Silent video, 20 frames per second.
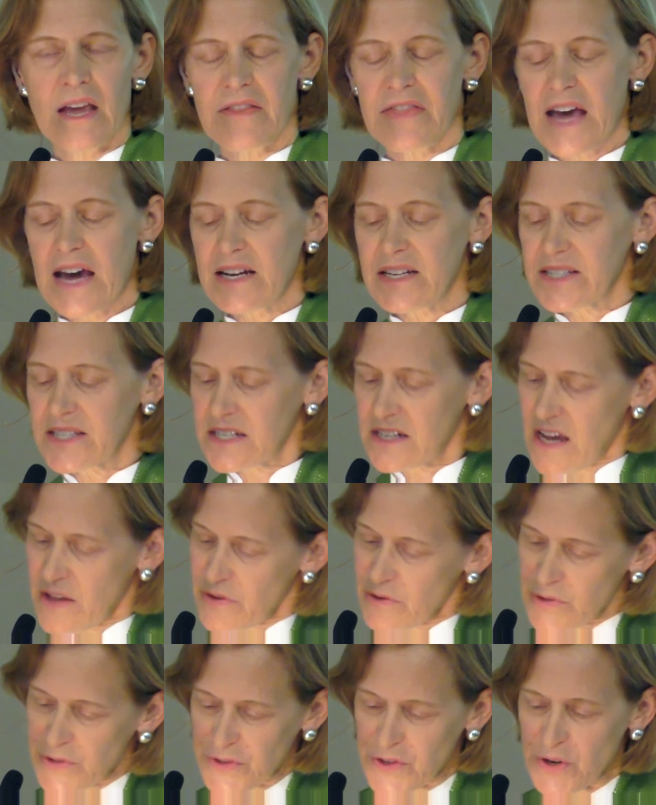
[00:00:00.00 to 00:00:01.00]
That is
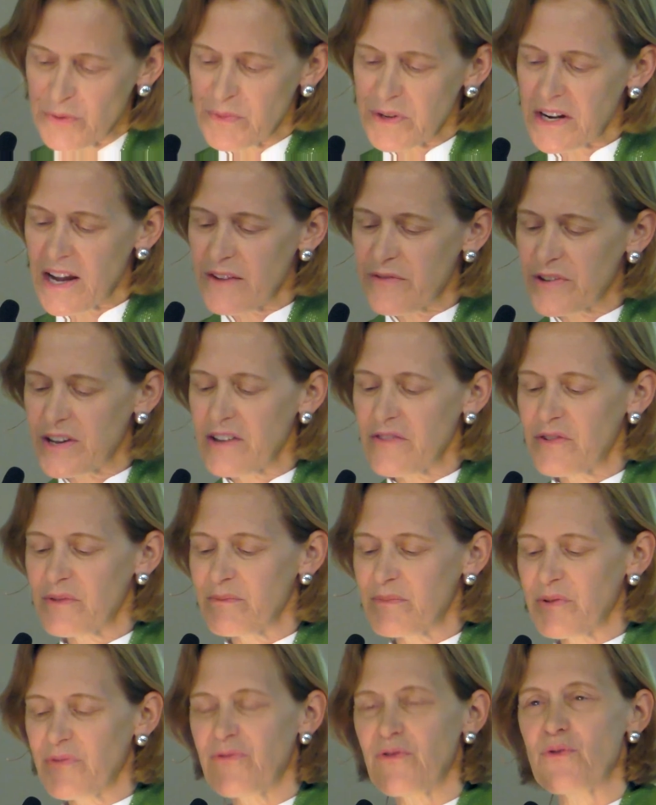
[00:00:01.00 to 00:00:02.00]
another sermon I've given
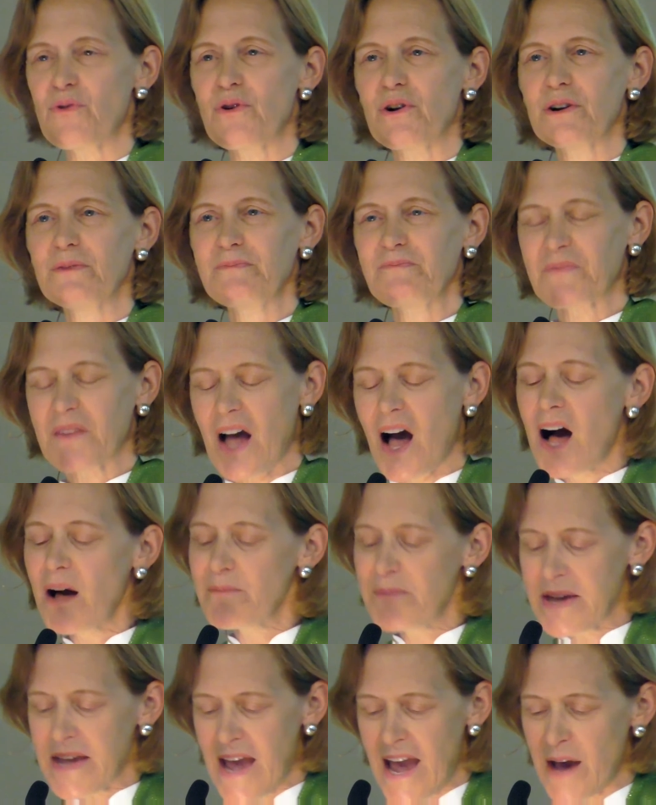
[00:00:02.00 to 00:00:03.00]
before. I'd
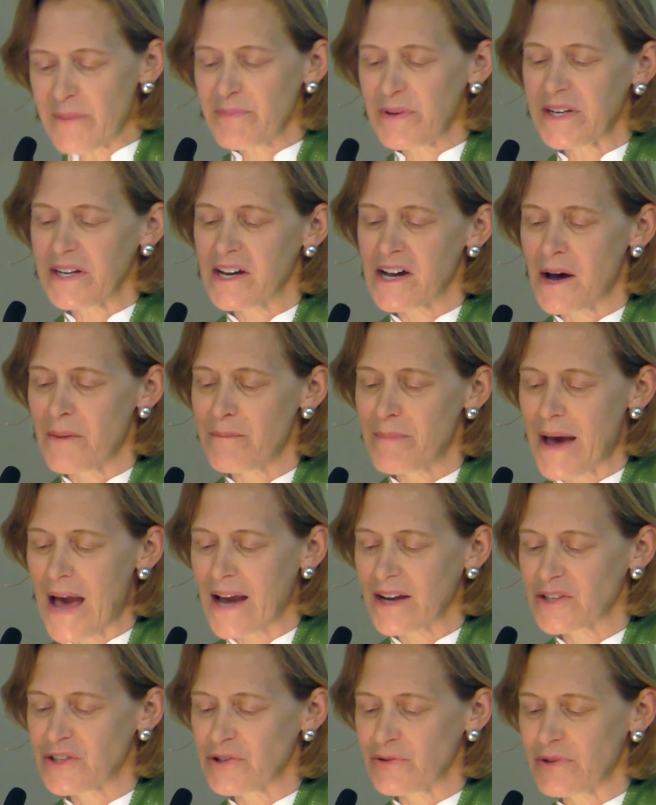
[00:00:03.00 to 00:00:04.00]
be happy to come
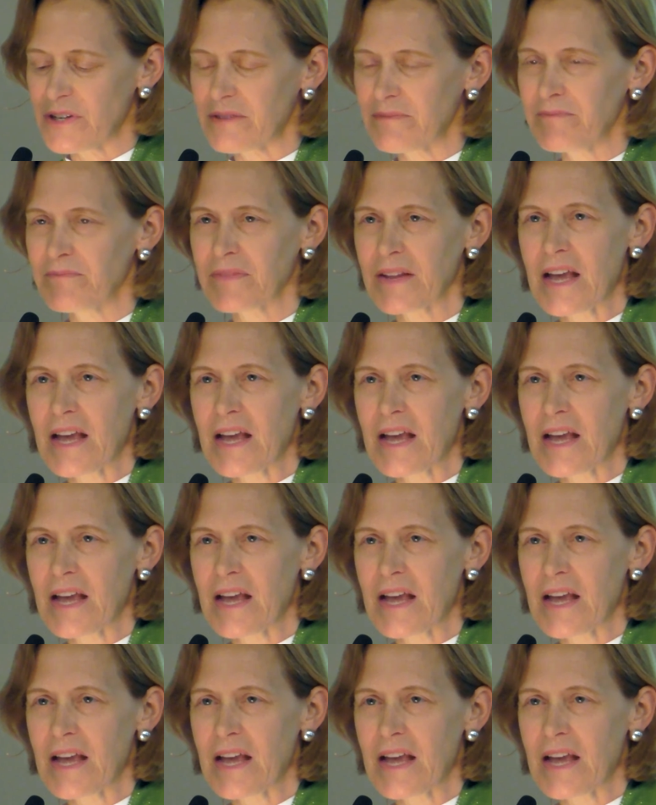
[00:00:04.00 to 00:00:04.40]
back to it.